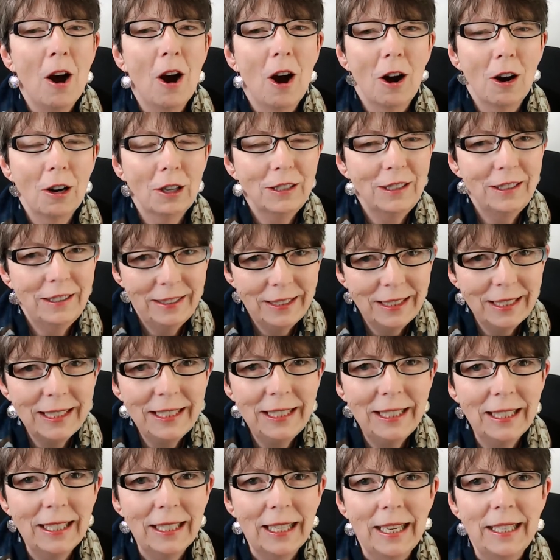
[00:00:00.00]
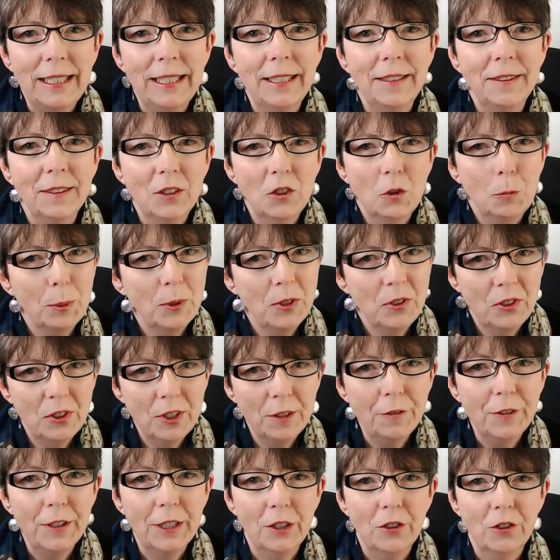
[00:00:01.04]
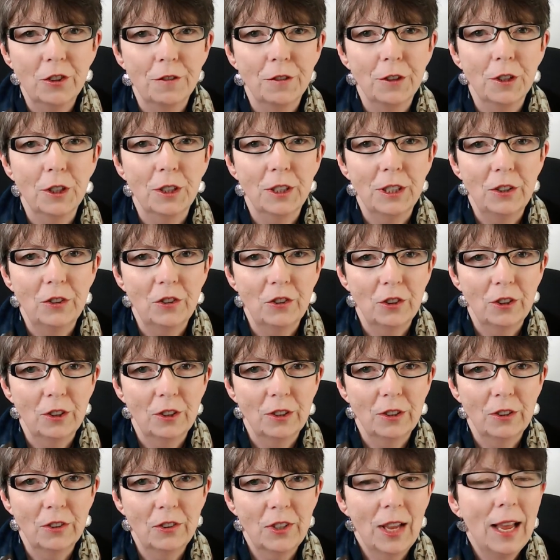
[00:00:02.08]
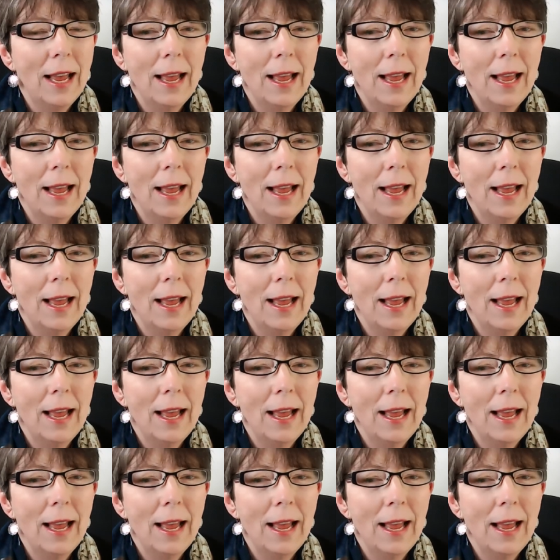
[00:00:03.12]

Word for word: articulating the specifics of her concerns,